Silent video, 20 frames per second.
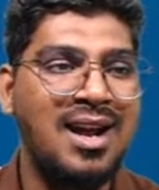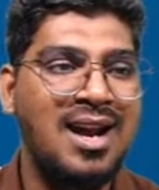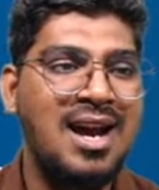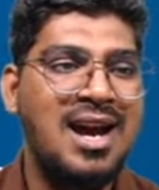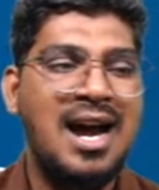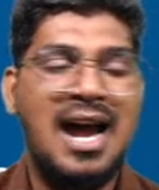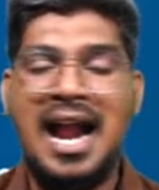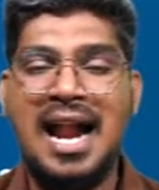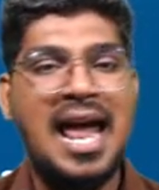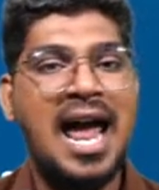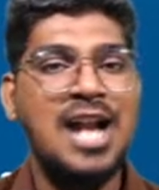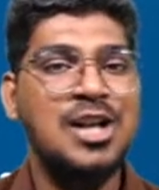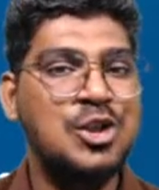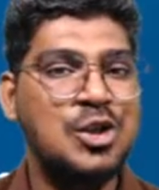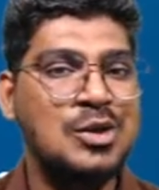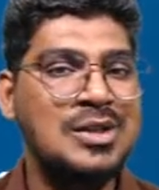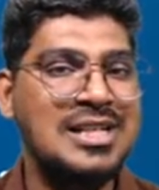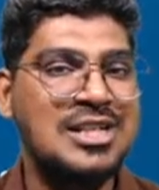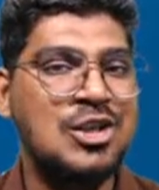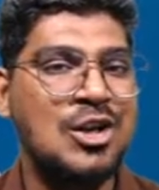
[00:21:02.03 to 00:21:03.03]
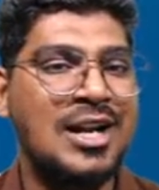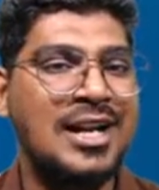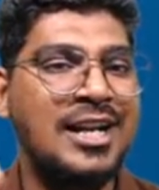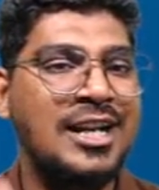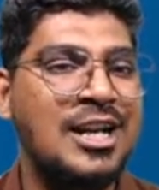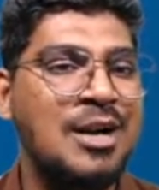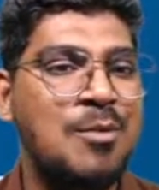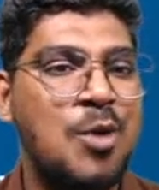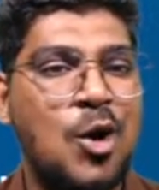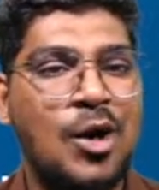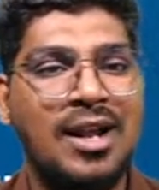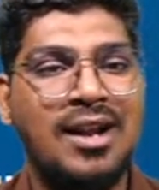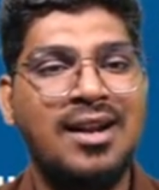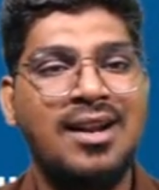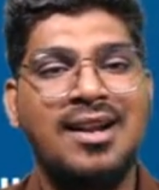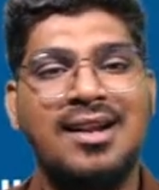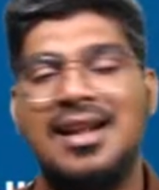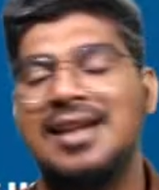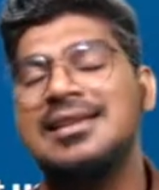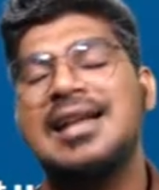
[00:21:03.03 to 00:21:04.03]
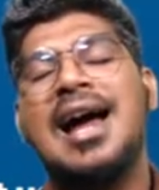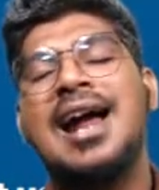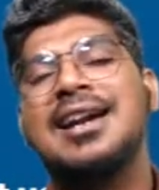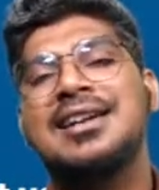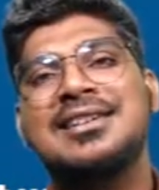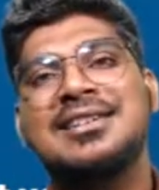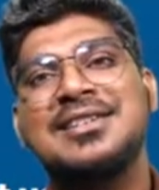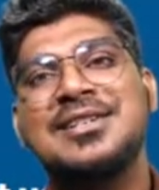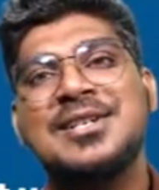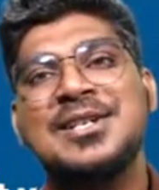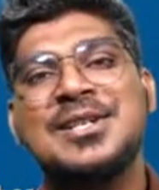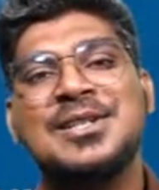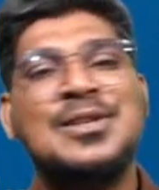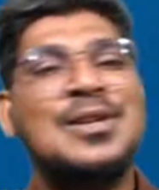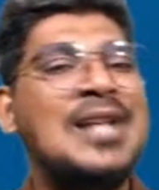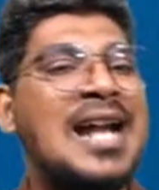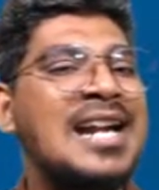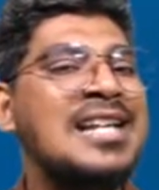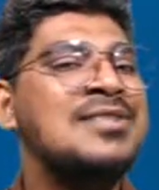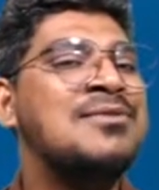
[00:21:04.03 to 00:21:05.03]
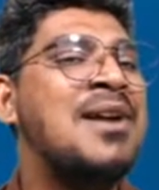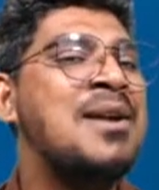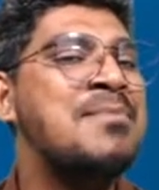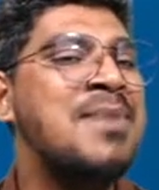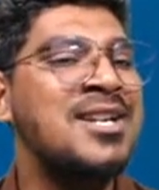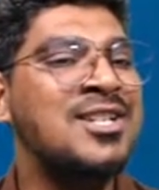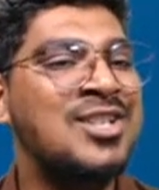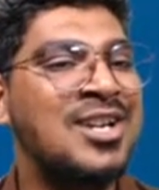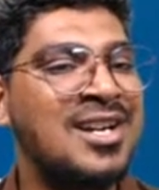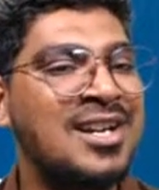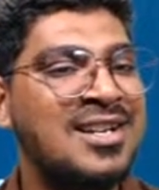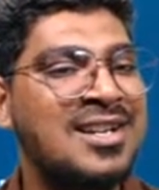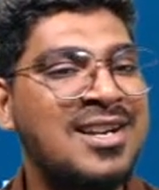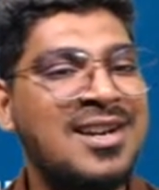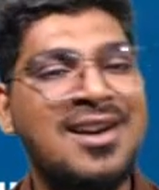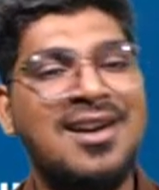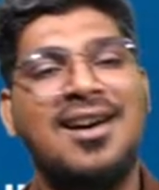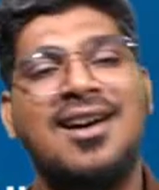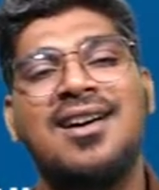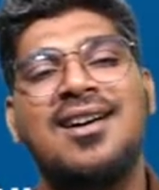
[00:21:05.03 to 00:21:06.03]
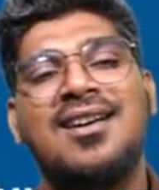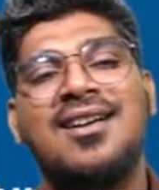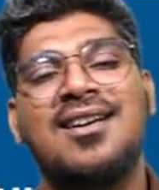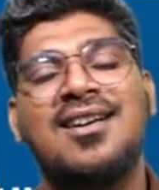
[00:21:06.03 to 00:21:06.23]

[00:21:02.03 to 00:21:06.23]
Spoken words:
and also the training a model like that. So that is why I mentioned it here.